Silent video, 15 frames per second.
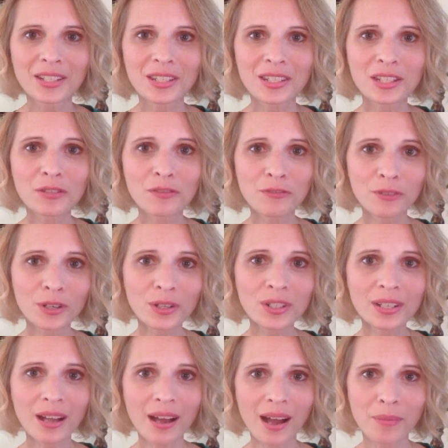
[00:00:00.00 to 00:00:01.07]
so this
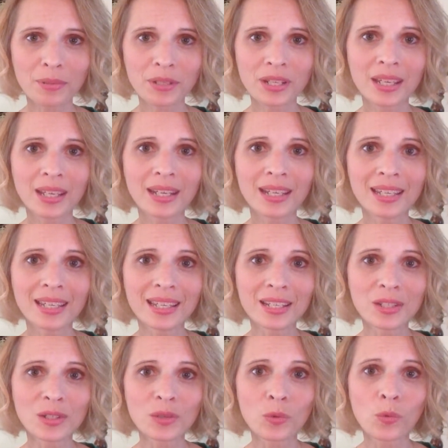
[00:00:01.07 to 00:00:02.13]
first option
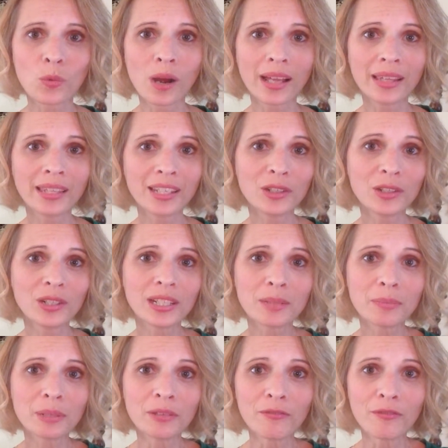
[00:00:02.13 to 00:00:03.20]
is one that you need
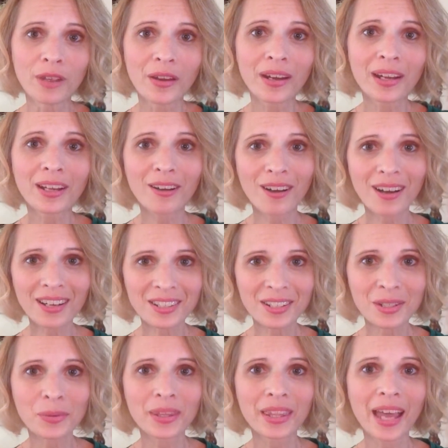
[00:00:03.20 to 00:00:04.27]
to be very
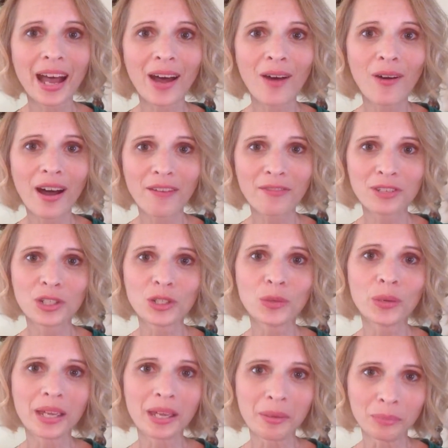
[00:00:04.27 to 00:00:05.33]
cautious with how often
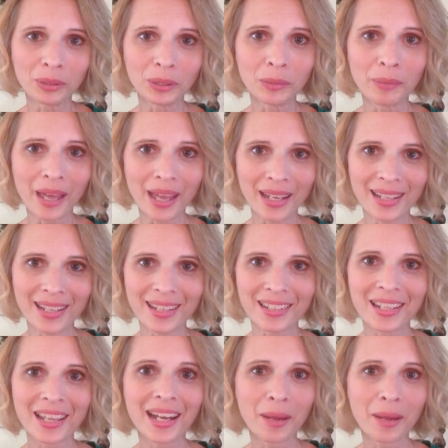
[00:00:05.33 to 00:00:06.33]
you implement it.